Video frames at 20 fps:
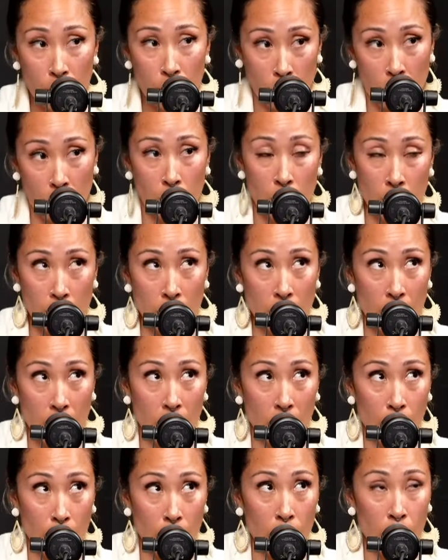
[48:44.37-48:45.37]
building,
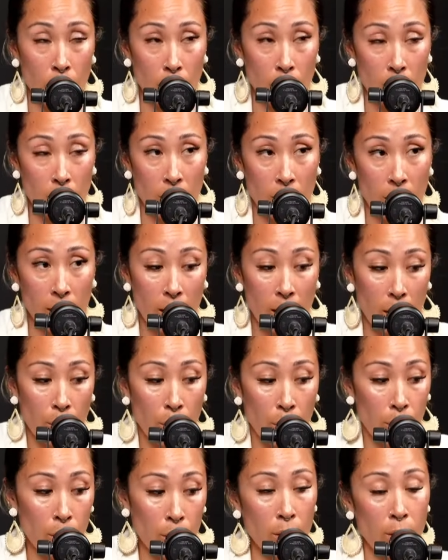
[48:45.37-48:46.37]
third row meaning like
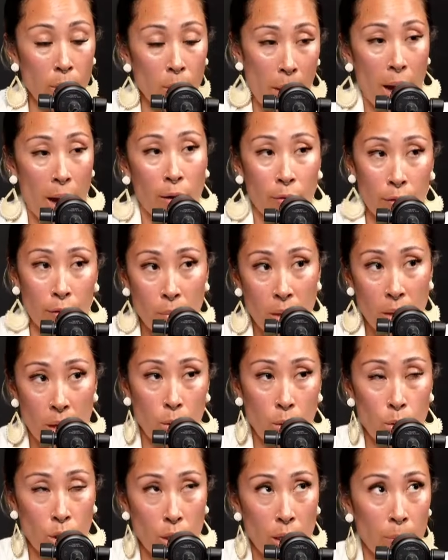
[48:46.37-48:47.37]
third back from the
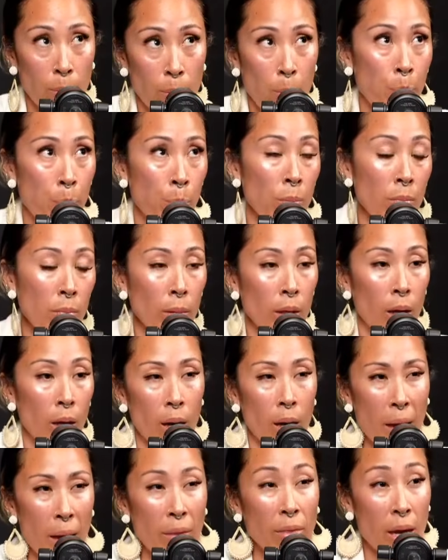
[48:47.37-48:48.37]
ocean,
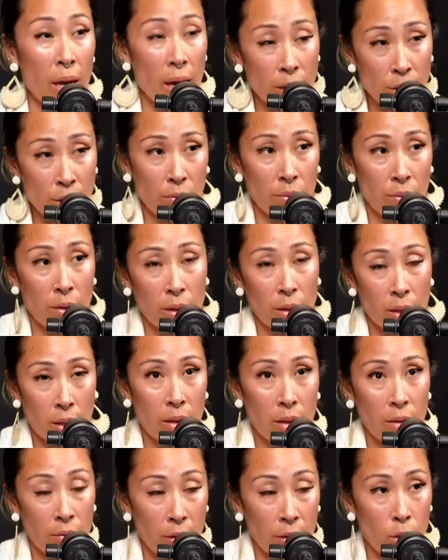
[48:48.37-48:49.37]
at the edge of the
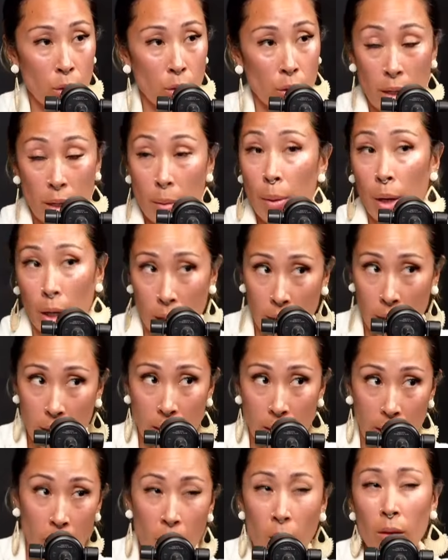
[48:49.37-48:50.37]
Victoria Park, okay,
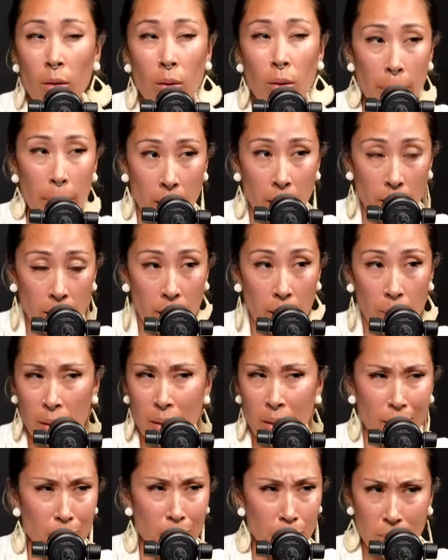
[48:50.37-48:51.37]
all the way back there, but
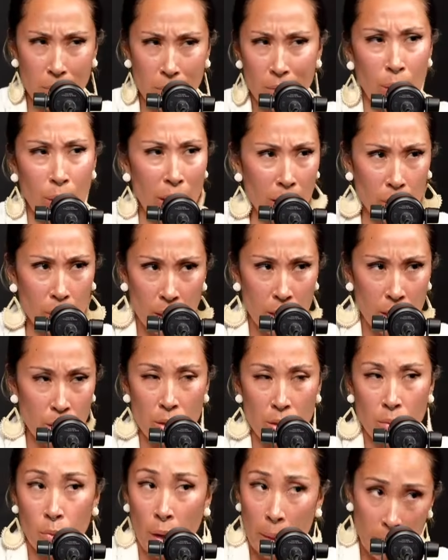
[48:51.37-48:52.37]
like great location
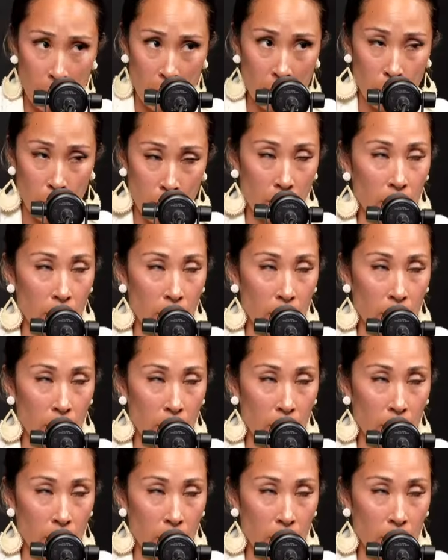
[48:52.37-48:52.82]
right by the park.